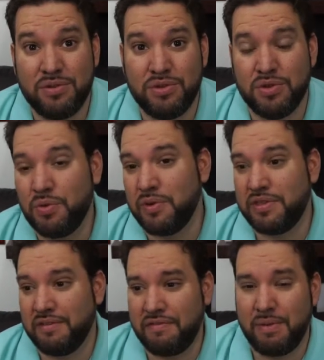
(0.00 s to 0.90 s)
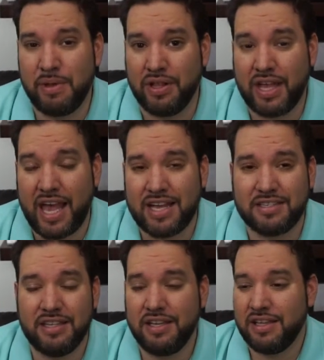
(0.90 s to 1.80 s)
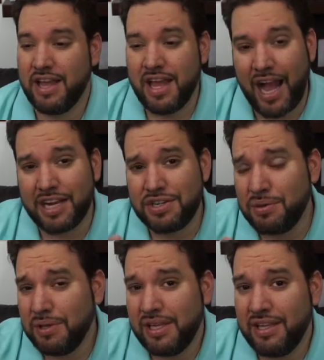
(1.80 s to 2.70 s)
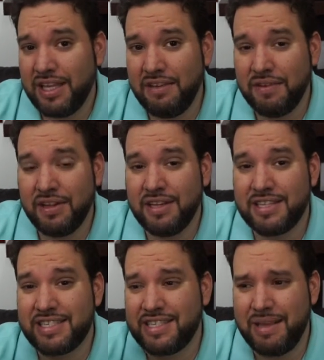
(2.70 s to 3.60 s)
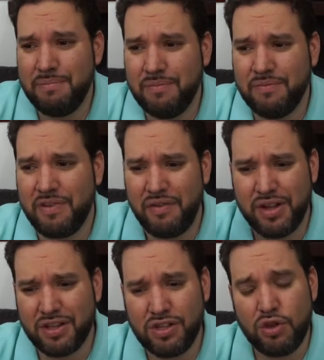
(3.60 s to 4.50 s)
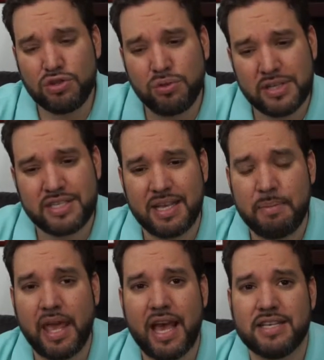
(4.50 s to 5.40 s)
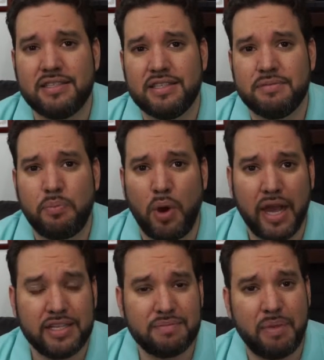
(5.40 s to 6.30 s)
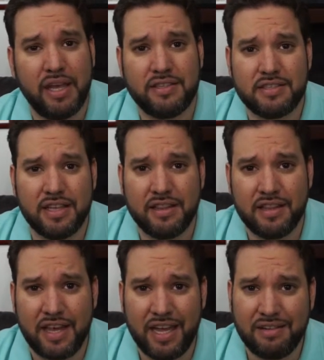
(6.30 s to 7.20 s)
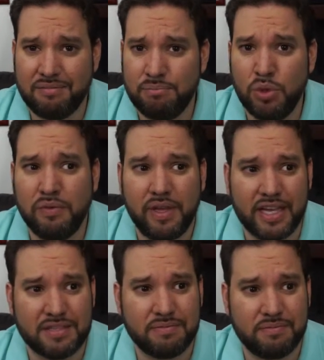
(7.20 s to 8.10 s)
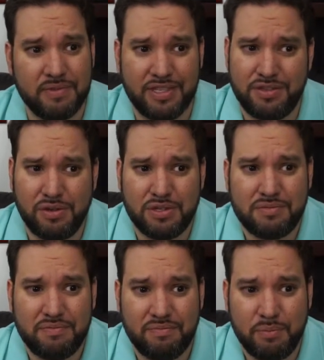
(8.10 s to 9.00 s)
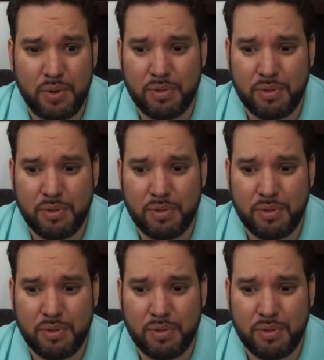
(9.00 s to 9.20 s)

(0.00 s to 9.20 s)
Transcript: to do with the female cast. Actually, even the same, very close to the same cast as Bridesmaids, and that movie has, it's, you know, it's pretty